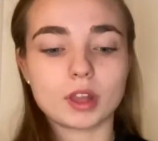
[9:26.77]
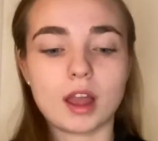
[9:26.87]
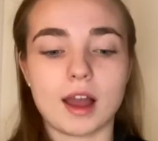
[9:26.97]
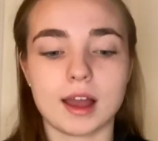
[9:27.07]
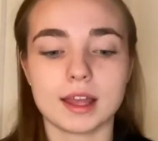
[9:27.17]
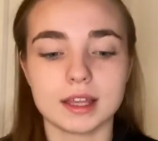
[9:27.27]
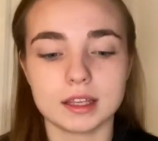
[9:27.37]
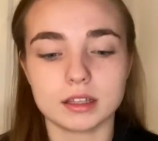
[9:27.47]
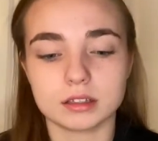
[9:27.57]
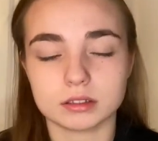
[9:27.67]

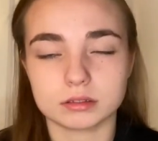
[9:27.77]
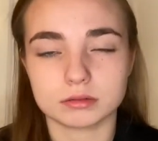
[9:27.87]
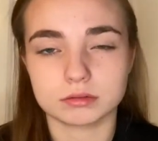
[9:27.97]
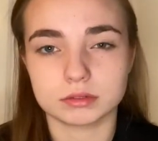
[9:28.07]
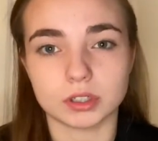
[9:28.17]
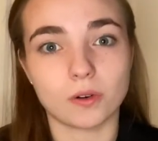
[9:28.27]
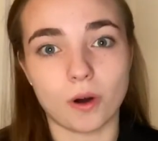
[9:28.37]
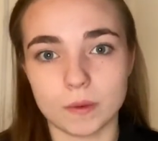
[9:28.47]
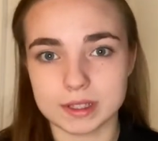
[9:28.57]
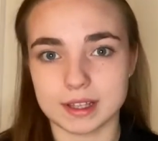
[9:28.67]
I don't
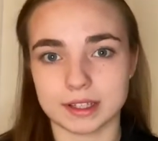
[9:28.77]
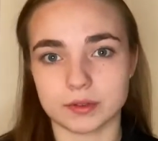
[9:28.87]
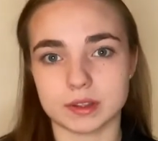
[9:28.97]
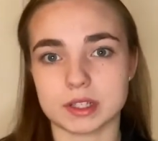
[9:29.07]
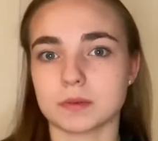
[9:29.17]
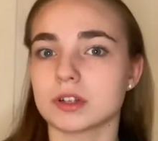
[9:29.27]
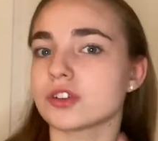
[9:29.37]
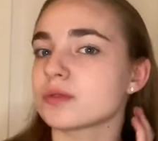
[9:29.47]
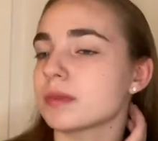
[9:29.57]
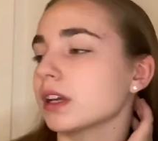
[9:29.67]
always like doing this one
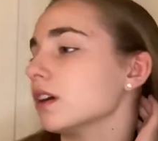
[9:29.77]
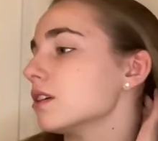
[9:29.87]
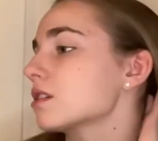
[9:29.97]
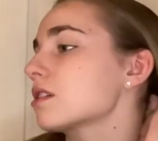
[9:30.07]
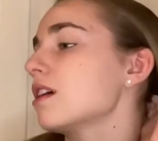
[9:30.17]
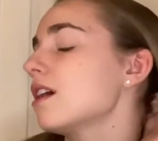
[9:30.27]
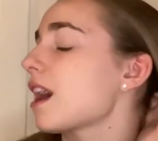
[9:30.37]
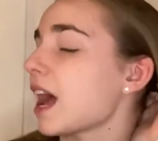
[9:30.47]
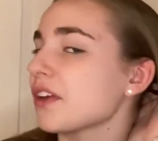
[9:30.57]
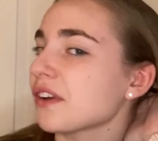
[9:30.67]
just because
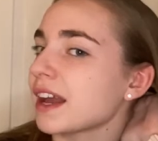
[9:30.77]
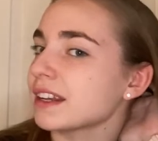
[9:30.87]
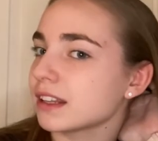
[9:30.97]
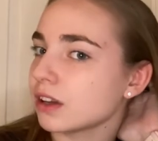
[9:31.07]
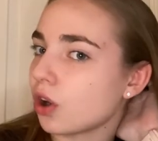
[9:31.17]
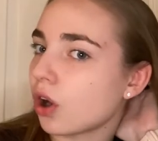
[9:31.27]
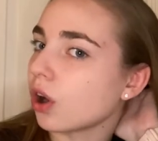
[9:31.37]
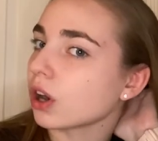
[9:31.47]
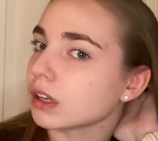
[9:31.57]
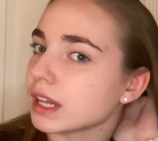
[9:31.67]
I find it
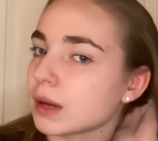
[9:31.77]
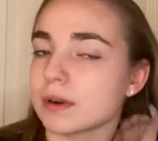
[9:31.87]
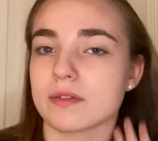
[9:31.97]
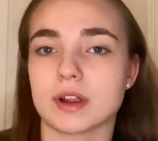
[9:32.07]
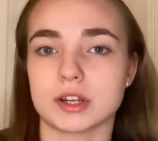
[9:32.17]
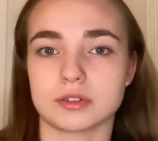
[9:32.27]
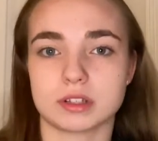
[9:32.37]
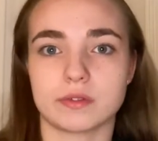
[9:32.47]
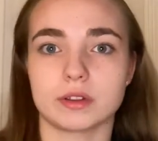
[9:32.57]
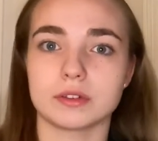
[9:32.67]
hard, like whenever I do stuff
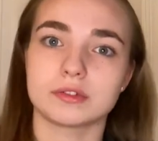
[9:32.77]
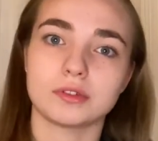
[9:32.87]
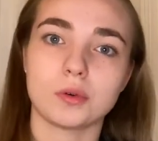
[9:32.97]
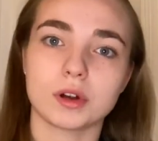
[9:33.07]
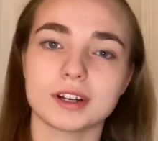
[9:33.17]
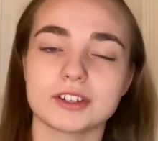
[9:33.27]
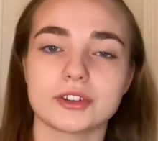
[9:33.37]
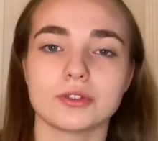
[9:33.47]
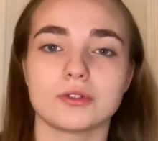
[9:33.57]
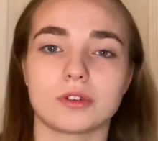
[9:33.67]
on the floor
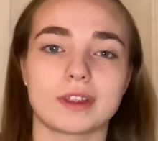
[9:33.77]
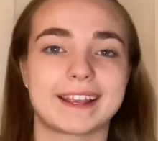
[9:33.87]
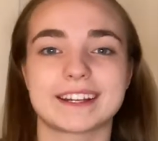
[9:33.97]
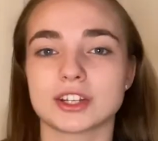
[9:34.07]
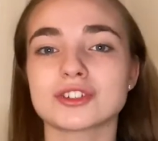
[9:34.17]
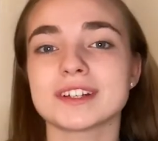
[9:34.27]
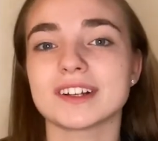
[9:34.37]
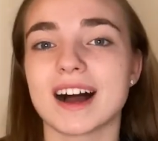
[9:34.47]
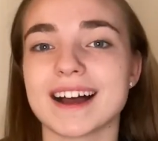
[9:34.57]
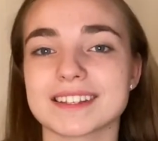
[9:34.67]
or like conditioning
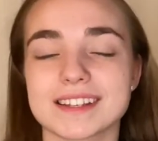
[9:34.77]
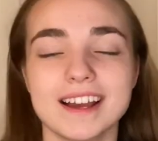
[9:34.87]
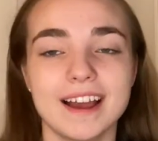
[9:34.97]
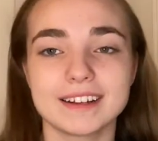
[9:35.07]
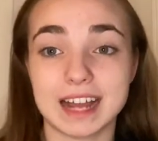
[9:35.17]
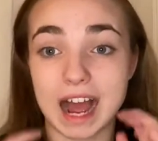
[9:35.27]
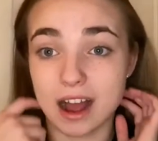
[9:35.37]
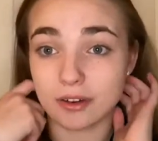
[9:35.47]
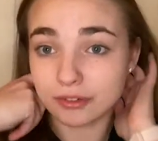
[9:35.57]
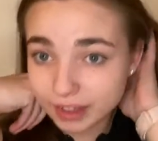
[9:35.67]
class, to
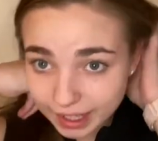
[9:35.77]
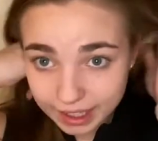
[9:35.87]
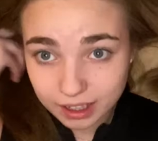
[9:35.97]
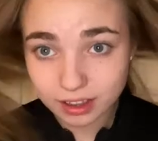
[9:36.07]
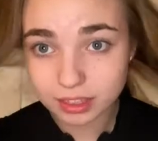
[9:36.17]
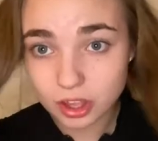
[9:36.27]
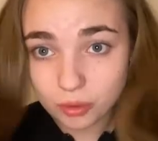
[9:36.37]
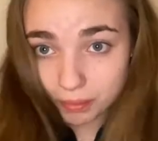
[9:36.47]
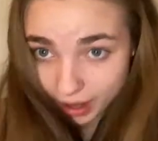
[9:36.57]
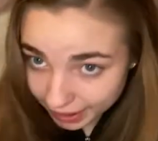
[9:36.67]
have a low
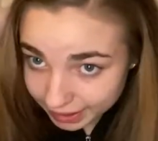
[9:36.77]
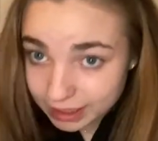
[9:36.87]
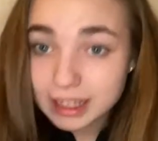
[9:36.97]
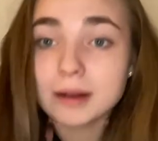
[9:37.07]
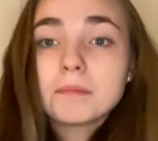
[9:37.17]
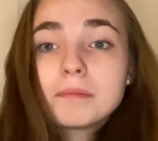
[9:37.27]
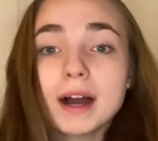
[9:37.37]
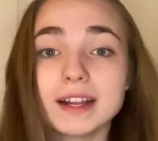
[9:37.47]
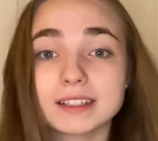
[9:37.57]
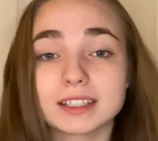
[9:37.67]
bun,
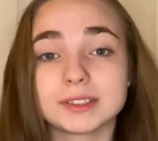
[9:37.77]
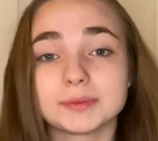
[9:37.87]
but